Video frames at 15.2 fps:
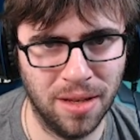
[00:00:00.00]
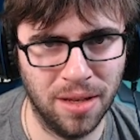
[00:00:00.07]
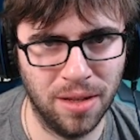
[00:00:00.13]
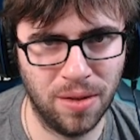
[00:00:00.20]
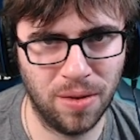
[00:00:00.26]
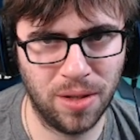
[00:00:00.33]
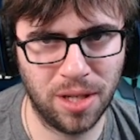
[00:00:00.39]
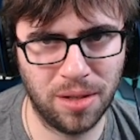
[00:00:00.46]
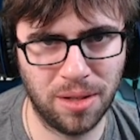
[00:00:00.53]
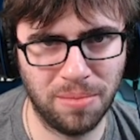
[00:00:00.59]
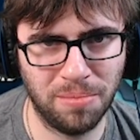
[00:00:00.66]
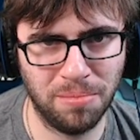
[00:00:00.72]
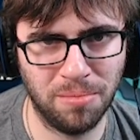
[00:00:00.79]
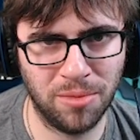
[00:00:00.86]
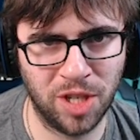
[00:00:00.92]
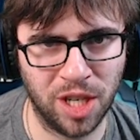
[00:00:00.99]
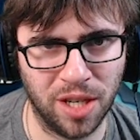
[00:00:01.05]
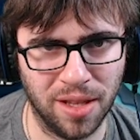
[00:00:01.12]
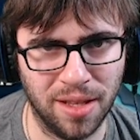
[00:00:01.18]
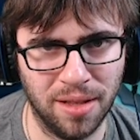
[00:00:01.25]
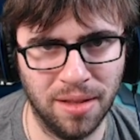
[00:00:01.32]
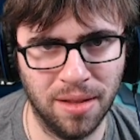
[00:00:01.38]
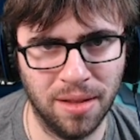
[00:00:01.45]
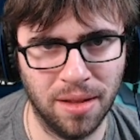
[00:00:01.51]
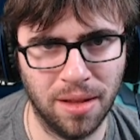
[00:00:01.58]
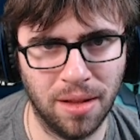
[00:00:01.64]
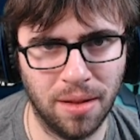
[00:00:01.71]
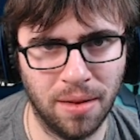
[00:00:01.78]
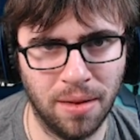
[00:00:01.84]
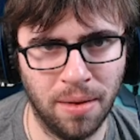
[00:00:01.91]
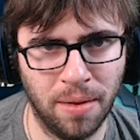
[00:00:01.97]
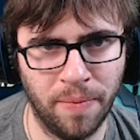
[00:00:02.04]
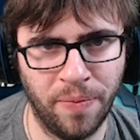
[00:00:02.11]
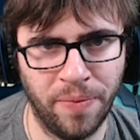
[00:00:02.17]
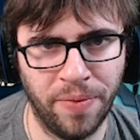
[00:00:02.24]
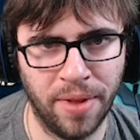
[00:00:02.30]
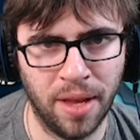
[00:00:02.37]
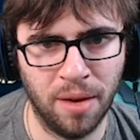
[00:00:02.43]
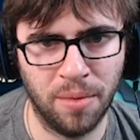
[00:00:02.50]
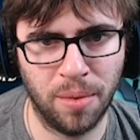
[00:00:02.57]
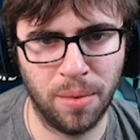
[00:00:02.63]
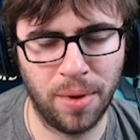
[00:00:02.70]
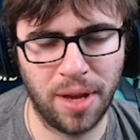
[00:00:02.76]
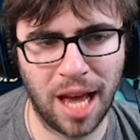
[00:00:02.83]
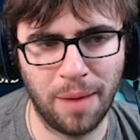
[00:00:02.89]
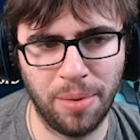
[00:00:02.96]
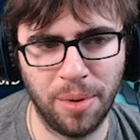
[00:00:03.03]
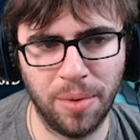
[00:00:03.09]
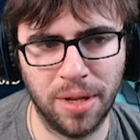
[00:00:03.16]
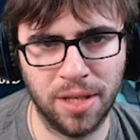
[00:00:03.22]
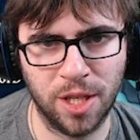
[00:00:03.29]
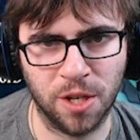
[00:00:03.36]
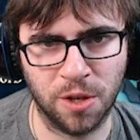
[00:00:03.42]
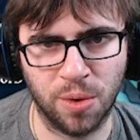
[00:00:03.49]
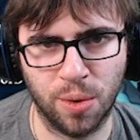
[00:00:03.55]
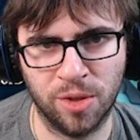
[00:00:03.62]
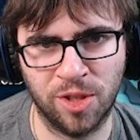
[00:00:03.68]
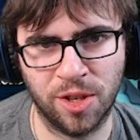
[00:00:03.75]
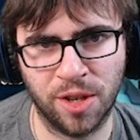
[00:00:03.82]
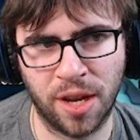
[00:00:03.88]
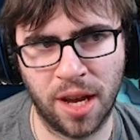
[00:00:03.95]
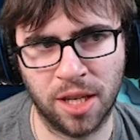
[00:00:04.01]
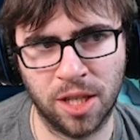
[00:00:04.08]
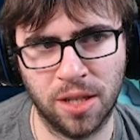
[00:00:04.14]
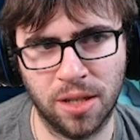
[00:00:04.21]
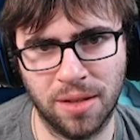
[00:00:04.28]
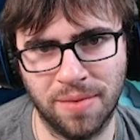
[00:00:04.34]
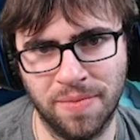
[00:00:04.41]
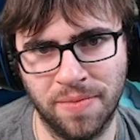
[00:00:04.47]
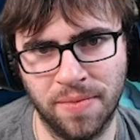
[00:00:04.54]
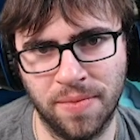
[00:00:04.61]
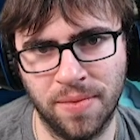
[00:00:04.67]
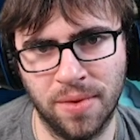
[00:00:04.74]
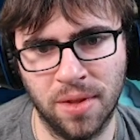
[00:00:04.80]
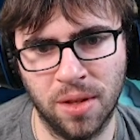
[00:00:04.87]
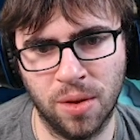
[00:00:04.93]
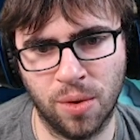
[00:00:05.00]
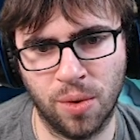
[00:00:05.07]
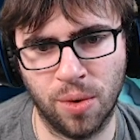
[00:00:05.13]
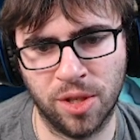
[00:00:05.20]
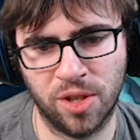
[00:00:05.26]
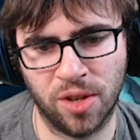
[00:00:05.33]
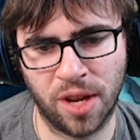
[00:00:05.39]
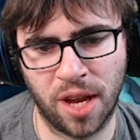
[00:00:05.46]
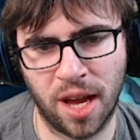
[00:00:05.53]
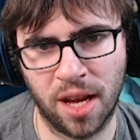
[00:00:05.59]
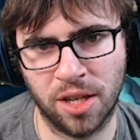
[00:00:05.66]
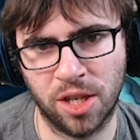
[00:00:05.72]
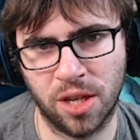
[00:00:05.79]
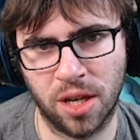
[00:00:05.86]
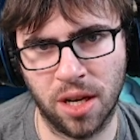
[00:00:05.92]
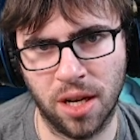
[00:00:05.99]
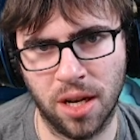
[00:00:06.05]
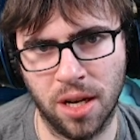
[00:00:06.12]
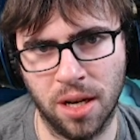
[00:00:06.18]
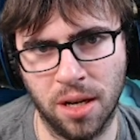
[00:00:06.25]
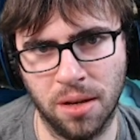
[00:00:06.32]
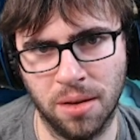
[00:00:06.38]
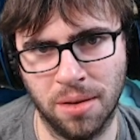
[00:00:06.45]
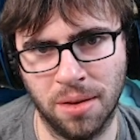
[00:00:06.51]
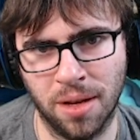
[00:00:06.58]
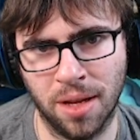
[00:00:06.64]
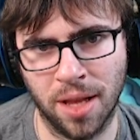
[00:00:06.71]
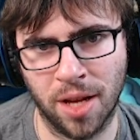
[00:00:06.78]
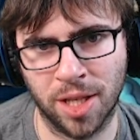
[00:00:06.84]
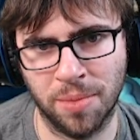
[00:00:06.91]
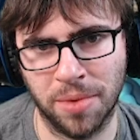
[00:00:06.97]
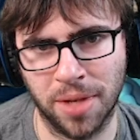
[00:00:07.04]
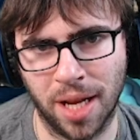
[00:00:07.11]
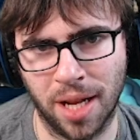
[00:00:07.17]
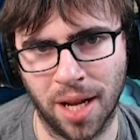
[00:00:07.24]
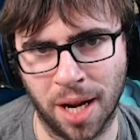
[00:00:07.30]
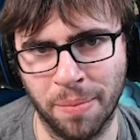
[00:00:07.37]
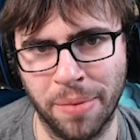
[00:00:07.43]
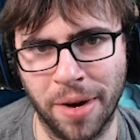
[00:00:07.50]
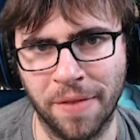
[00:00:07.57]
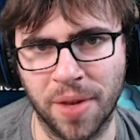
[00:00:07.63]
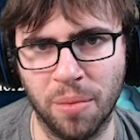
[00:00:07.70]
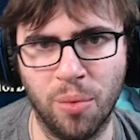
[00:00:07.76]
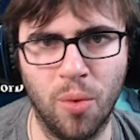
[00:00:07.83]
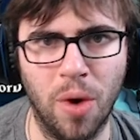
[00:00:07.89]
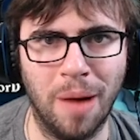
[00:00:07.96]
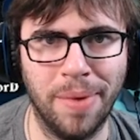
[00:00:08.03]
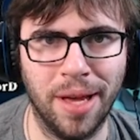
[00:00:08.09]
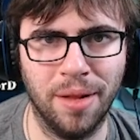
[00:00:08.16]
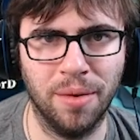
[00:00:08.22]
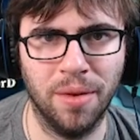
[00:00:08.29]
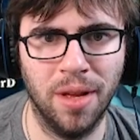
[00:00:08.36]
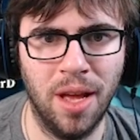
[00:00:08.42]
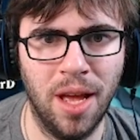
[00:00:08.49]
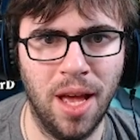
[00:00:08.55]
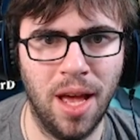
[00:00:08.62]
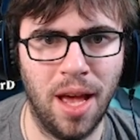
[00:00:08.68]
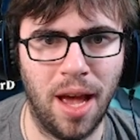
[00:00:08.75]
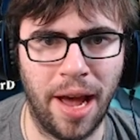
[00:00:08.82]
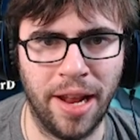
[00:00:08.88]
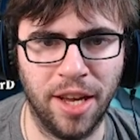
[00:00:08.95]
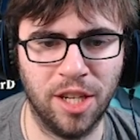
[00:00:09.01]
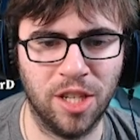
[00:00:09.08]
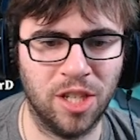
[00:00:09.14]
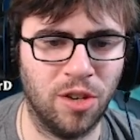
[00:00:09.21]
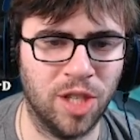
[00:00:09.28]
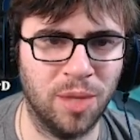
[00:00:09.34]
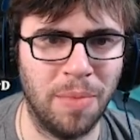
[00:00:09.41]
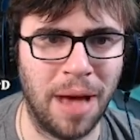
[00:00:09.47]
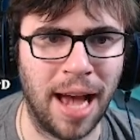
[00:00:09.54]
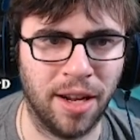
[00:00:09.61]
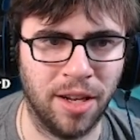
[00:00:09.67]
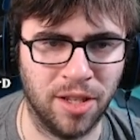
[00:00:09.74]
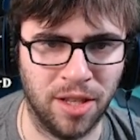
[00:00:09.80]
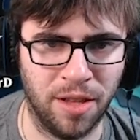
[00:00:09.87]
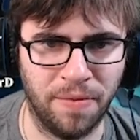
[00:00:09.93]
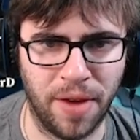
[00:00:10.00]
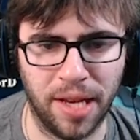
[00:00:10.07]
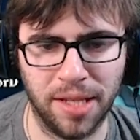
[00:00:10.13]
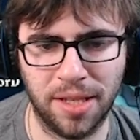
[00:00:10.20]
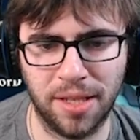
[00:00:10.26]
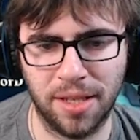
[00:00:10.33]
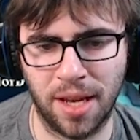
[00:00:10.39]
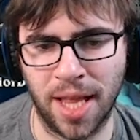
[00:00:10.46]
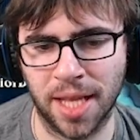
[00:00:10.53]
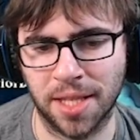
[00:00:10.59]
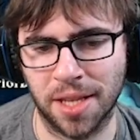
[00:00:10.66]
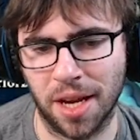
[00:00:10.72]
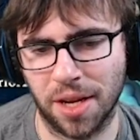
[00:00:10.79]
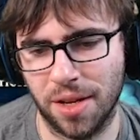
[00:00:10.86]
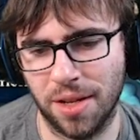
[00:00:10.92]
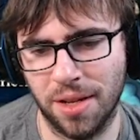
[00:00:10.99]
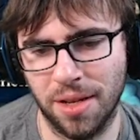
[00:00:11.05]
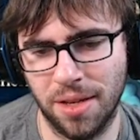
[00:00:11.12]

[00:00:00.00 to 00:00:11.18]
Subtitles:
So he's just chilling. We're really happy we didn't see a Corsair Cache. Corsair Cache allows him to get, like, a buffed up weapon, and he can just start smacking us in the face, and that's not good.